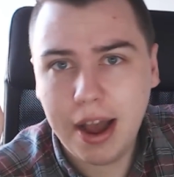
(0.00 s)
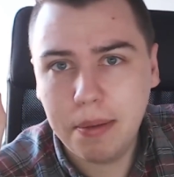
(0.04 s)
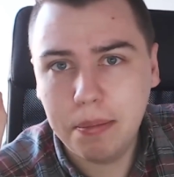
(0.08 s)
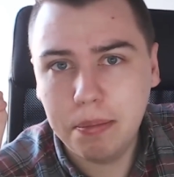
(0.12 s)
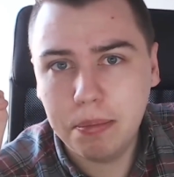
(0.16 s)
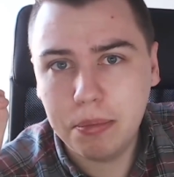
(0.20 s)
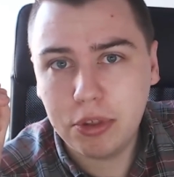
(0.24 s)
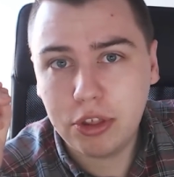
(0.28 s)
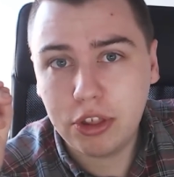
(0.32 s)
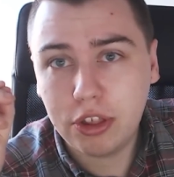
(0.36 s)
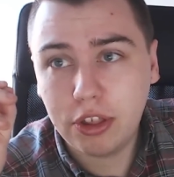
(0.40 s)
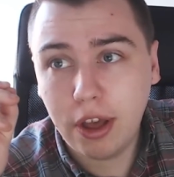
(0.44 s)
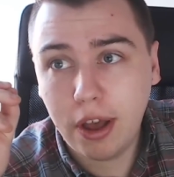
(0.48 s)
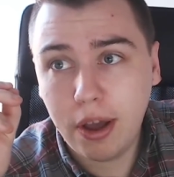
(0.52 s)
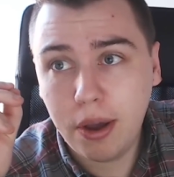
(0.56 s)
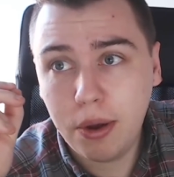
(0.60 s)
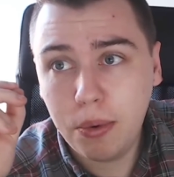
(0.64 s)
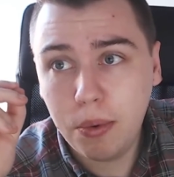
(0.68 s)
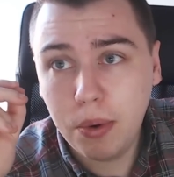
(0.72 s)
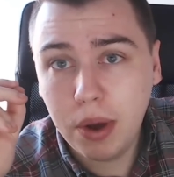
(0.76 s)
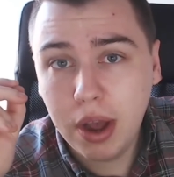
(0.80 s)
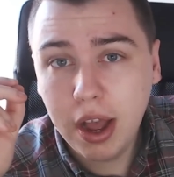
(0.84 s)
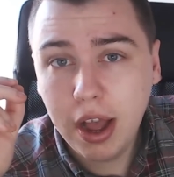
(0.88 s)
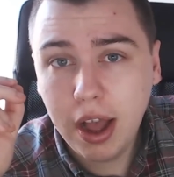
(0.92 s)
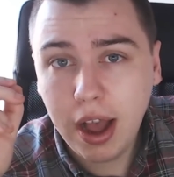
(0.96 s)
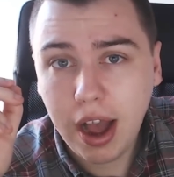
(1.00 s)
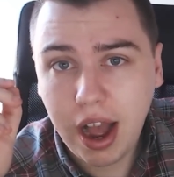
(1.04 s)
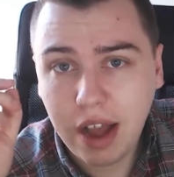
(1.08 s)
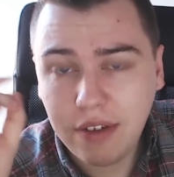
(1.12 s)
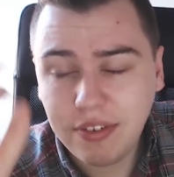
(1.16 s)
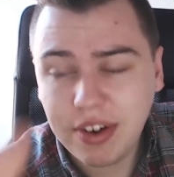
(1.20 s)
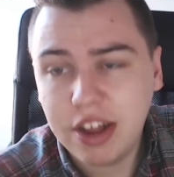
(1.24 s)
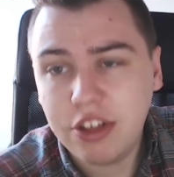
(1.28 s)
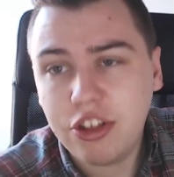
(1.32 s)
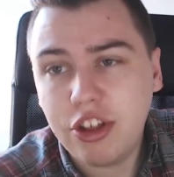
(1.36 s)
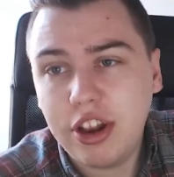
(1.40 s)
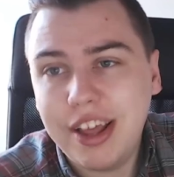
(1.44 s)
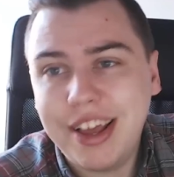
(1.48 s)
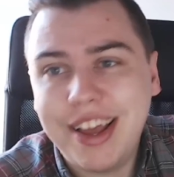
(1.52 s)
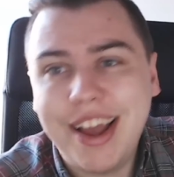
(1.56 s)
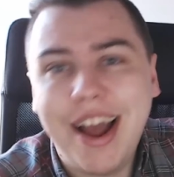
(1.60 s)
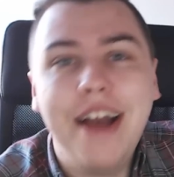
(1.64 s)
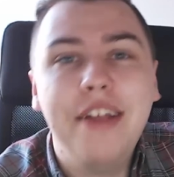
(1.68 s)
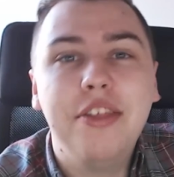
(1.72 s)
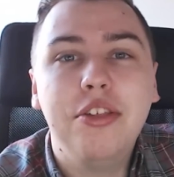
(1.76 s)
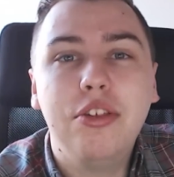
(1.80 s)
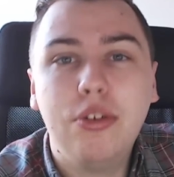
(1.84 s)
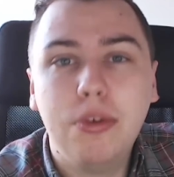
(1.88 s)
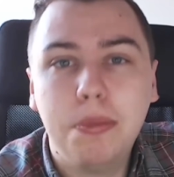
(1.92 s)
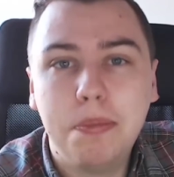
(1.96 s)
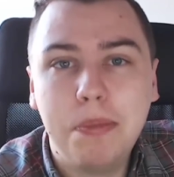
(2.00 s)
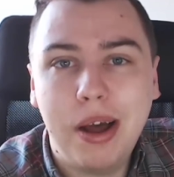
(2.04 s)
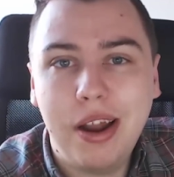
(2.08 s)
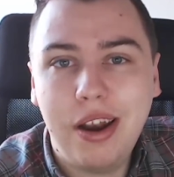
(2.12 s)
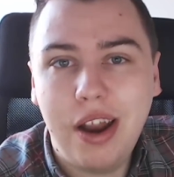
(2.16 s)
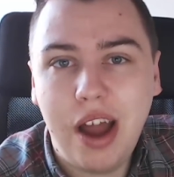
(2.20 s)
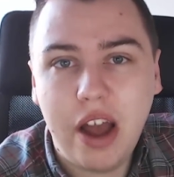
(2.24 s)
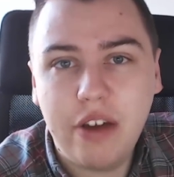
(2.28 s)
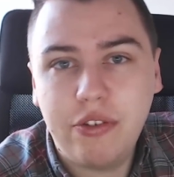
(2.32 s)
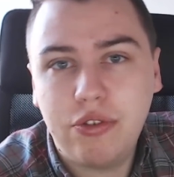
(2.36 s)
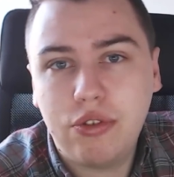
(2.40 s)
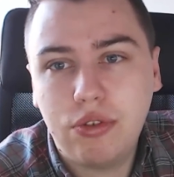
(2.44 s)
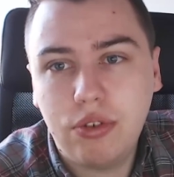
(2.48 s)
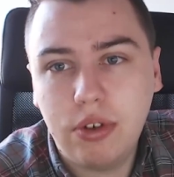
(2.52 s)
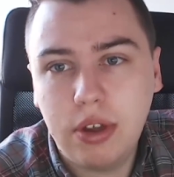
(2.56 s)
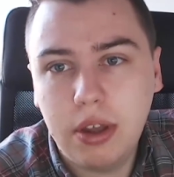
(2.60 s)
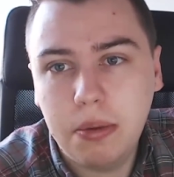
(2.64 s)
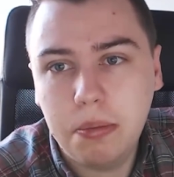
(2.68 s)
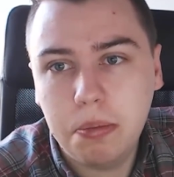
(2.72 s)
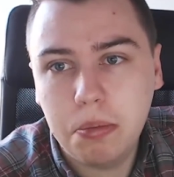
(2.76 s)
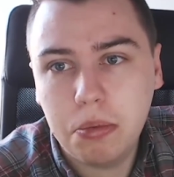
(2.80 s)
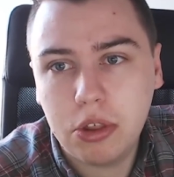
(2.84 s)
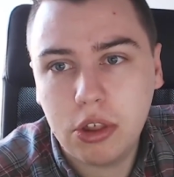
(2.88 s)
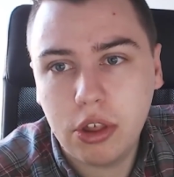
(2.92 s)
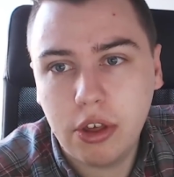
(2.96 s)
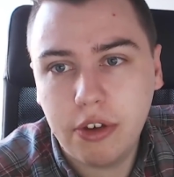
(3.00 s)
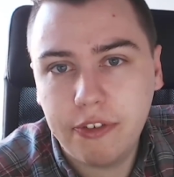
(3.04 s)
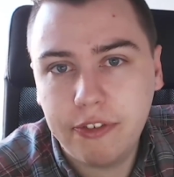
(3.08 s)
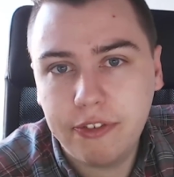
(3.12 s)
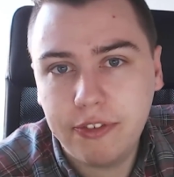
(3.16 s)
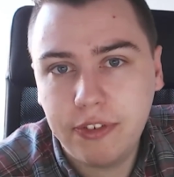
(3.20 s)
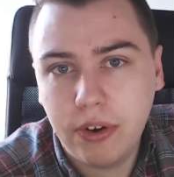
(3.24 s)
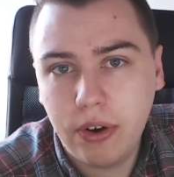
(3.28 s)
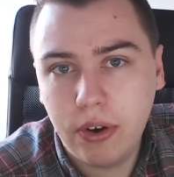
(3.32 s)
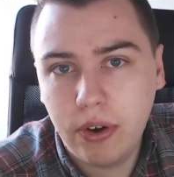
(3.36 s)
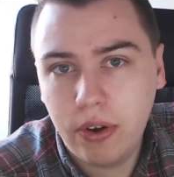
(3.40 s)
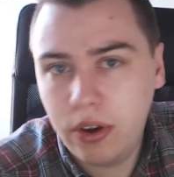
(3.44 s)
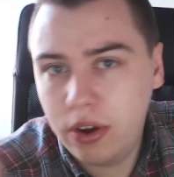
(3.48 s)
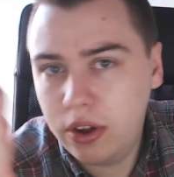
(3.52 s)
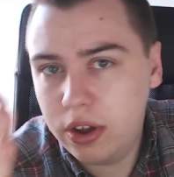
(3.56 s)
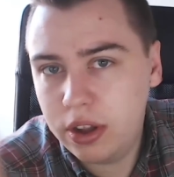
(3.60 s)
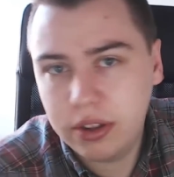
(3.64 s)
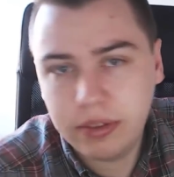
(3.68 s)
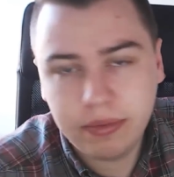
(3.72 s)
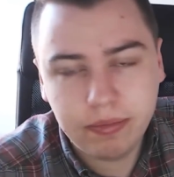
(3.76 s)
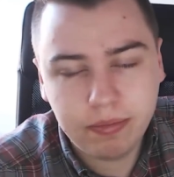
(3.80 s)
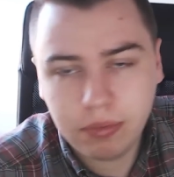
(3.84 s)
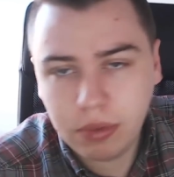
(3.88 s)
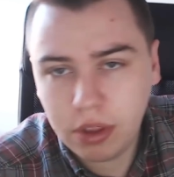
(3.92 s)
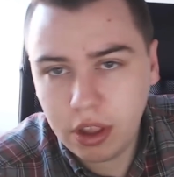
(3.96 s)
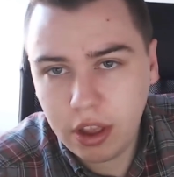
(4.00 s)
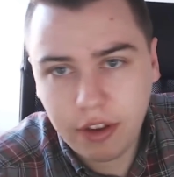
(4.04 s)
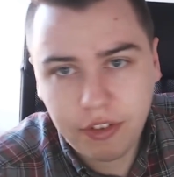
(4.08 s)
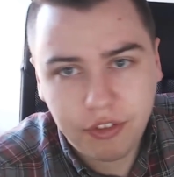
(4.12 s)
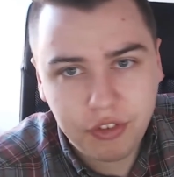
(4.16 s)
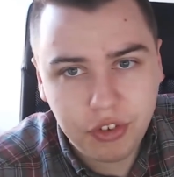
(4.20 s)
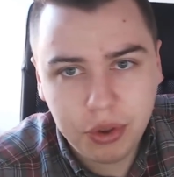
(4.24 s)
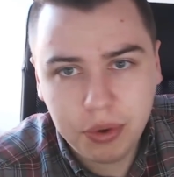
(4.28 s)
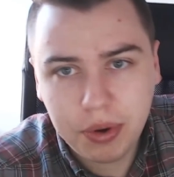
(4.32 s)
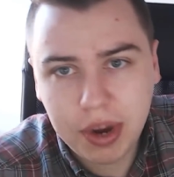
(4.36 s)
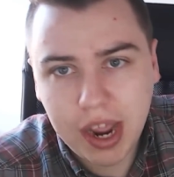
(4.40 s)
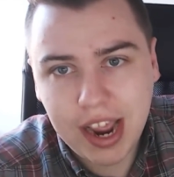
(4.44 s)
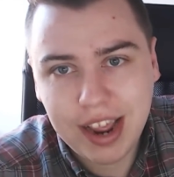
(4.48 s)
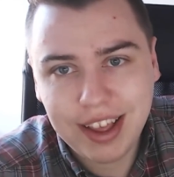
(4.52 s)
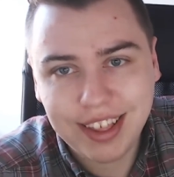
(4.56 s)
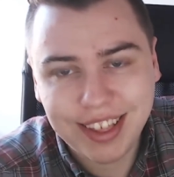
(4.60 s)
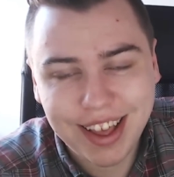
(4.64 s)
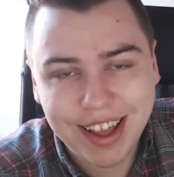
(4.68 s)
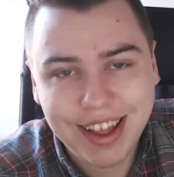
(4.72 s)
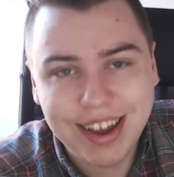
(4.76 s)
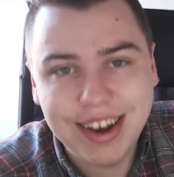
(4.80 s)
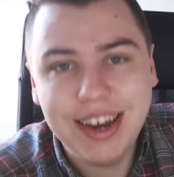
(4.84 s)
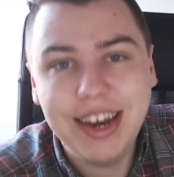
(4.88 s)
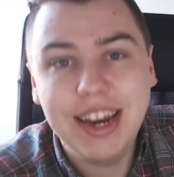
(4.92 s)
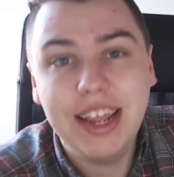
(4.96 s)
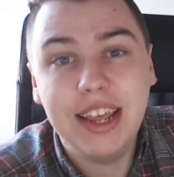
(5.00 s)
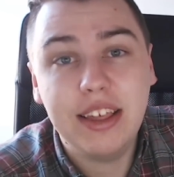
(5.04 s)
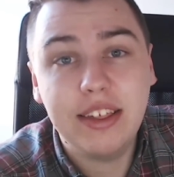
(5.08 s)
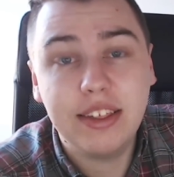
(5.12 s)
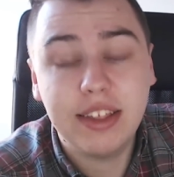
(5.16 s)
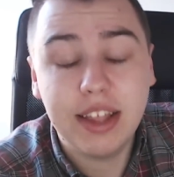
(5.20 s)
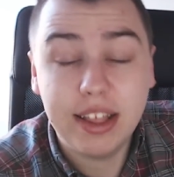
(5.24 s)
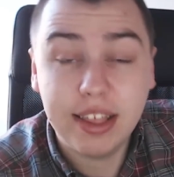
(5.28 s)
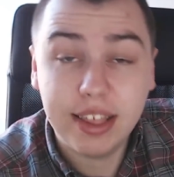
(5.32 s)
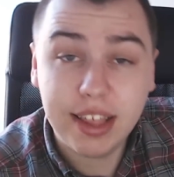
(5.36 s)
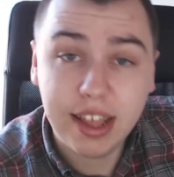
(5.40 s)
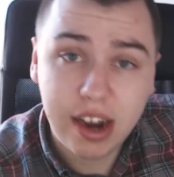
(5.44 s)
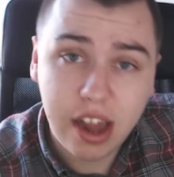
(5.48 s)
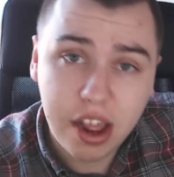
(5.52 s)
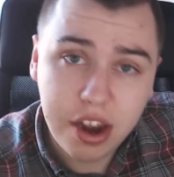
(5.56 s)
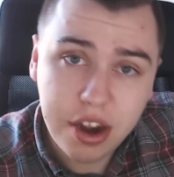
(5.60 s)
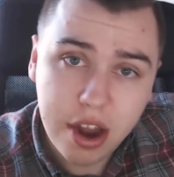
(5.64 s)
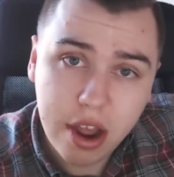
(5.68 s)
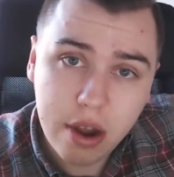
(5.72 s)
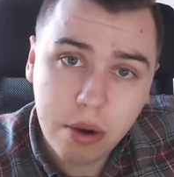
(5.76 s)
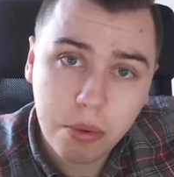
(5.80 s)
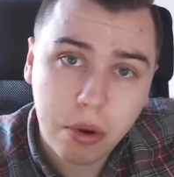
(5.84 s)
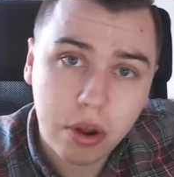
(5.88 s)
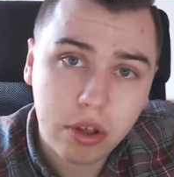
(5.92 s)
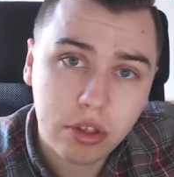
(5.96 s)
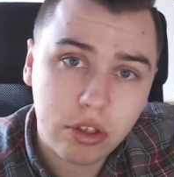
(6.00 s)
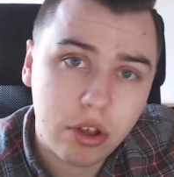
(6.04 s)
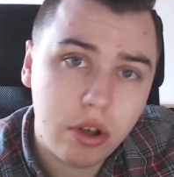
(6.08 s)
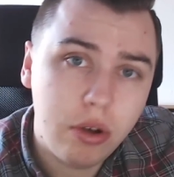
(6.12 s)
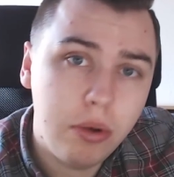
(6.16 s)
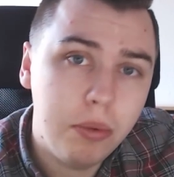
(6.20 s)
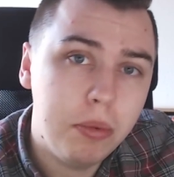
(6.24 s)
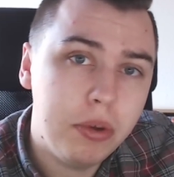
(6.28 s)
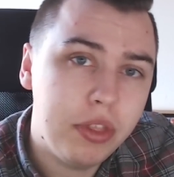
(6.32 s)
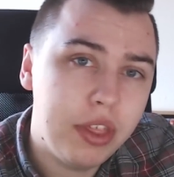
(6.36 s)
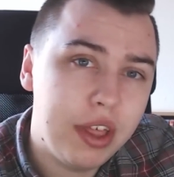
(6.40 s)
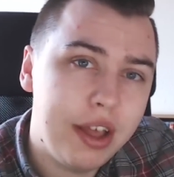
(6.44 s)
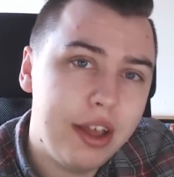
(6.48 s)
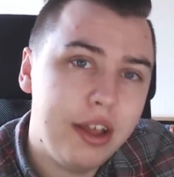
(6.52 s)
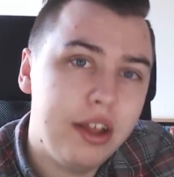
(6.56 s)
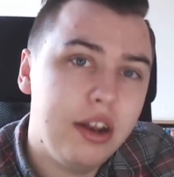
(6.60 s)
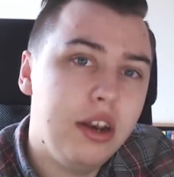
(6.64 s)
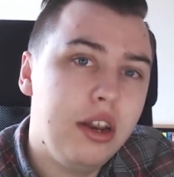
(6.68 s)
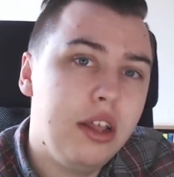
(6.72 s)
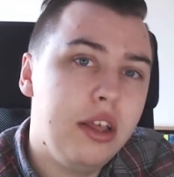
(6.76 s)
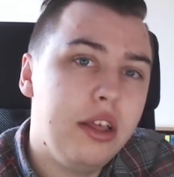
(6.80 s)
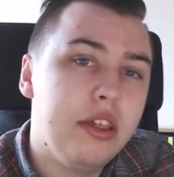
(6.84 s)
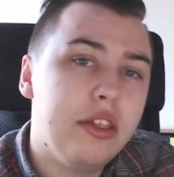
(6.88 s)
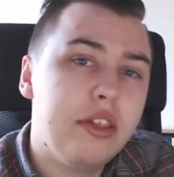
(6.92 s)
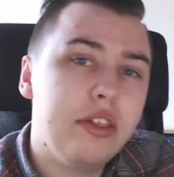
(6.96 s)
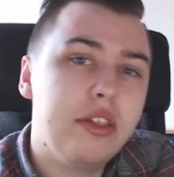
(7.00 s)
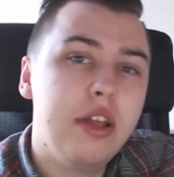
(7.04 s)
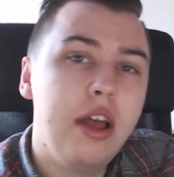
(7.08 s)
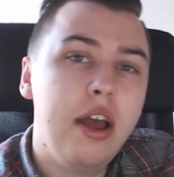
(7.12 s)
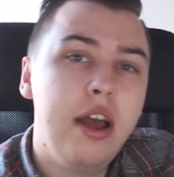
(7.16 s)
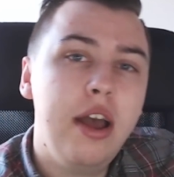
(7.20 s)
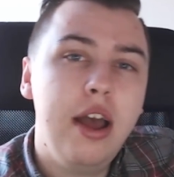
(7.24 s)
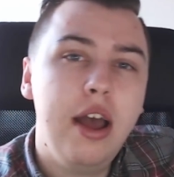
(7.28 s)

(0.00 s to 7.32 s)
So I've actually cancelled my live streams for a few days at least, until I know what's up with it at least.